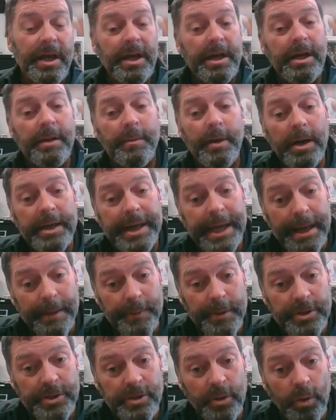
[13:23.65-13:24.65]
come on
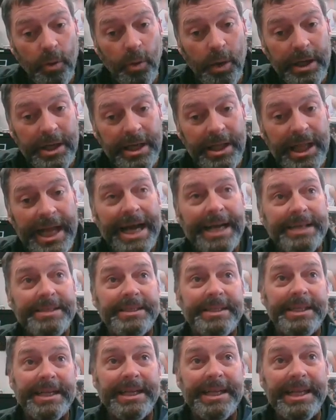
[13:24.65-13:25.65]
campus to one class
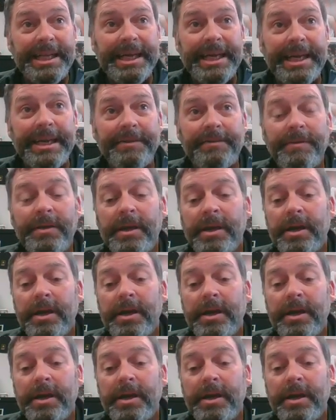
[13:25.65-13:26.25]
and then leave.